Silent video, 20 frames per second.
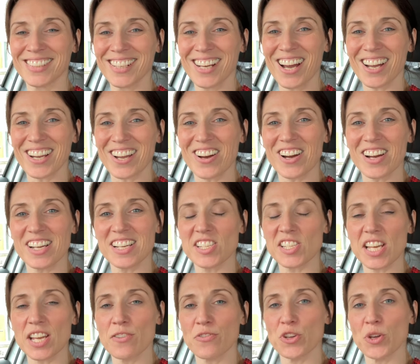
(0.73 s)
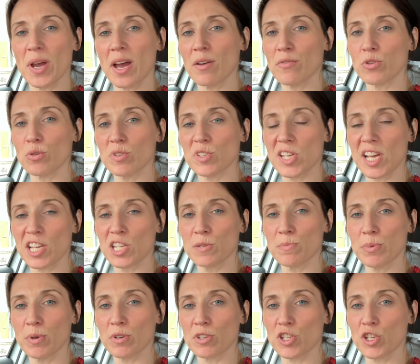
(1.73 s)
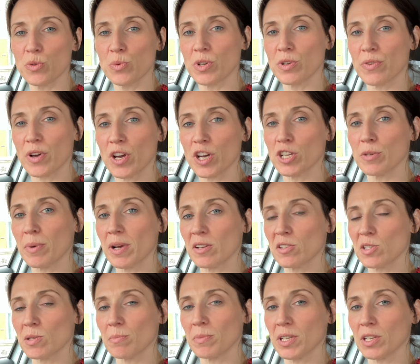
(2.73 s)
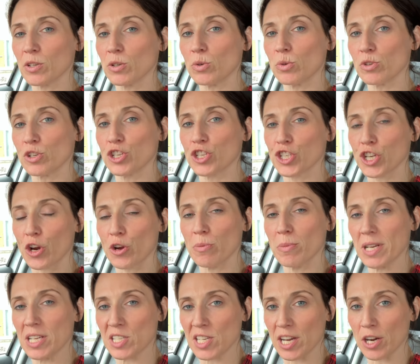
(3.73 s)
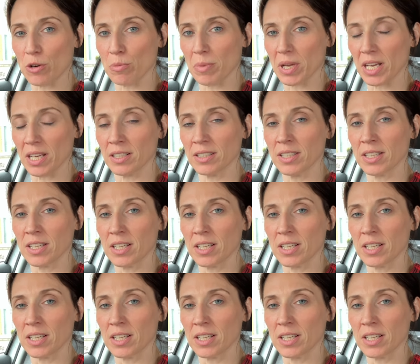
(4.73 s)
Hi guys, if you have your test booked, you would have heard about something called Show Me Tell Me.